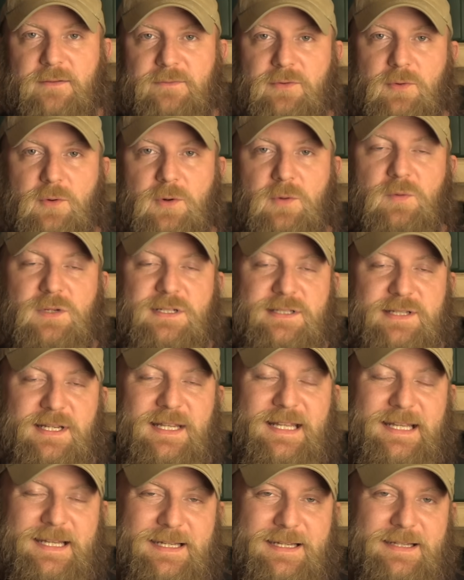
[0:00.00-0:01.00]
for once
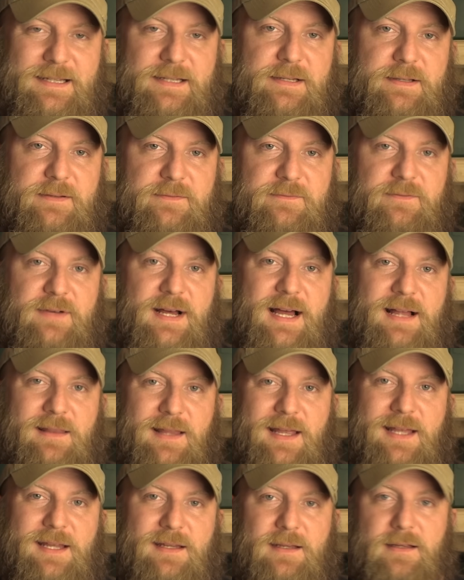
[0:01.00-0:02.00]
again
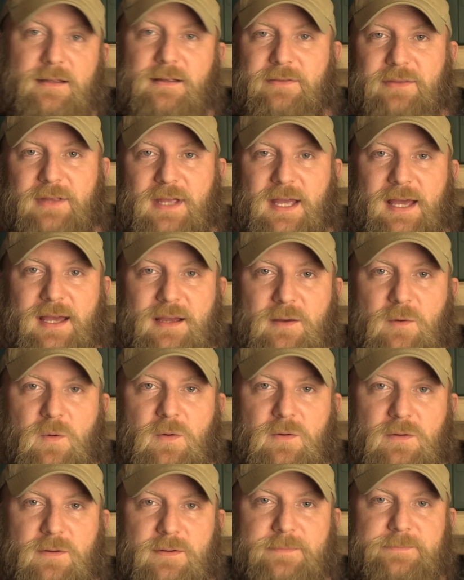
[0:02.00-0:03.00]
violating the gag
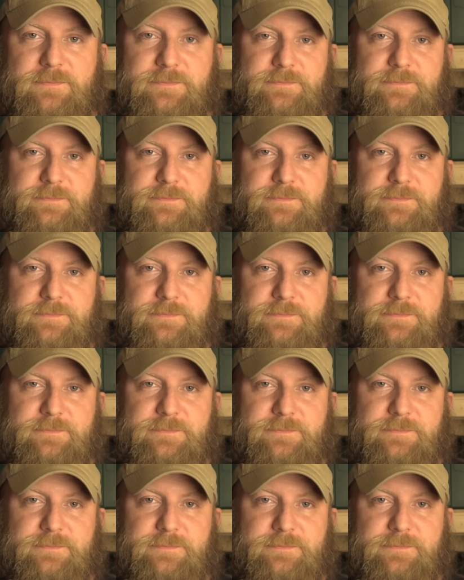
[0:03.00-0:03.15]
order.